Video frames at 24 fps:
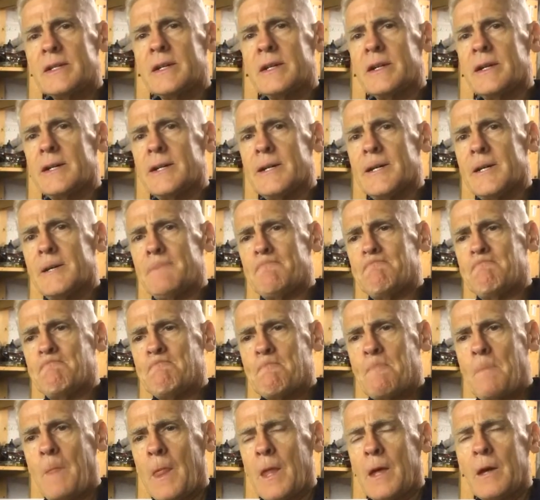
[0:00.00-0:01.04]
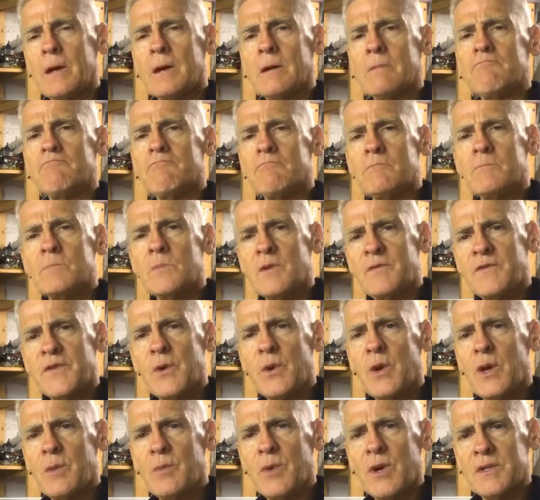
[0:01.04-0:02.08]
A few
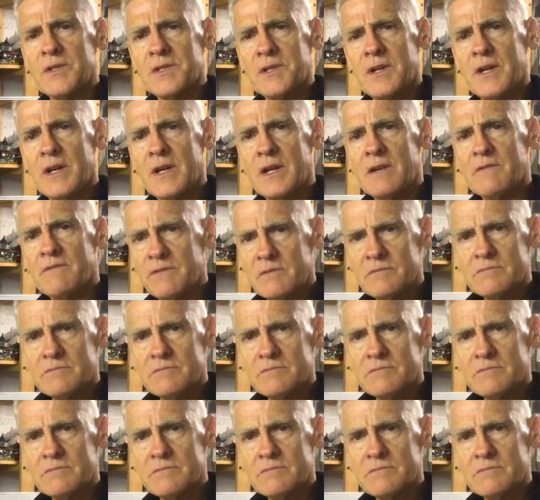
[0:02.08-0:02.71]
other boats I have